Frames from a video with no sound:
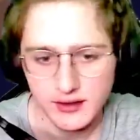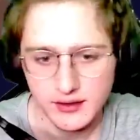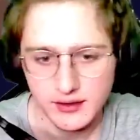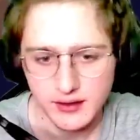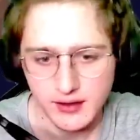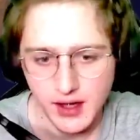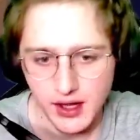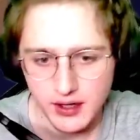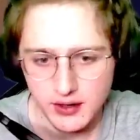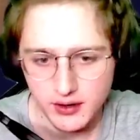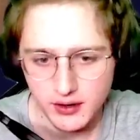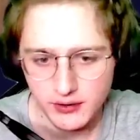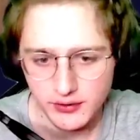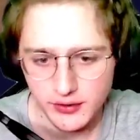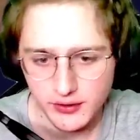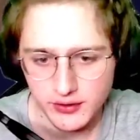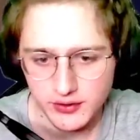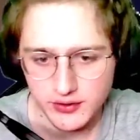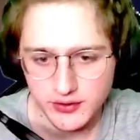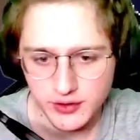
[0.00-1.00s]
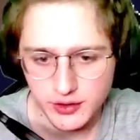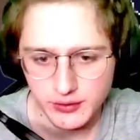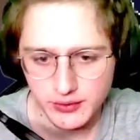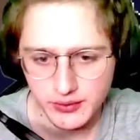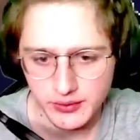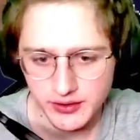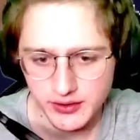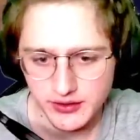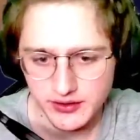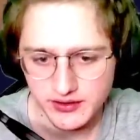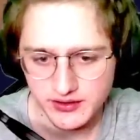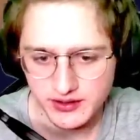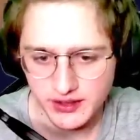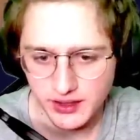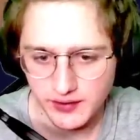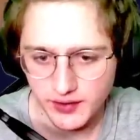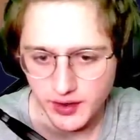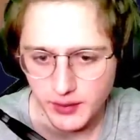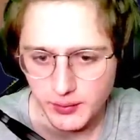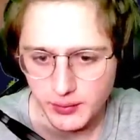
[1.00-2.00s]
I don't know if you knew this, Jumi, but you can save
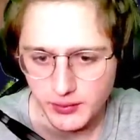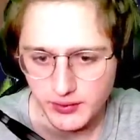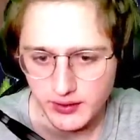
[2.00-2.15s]
up.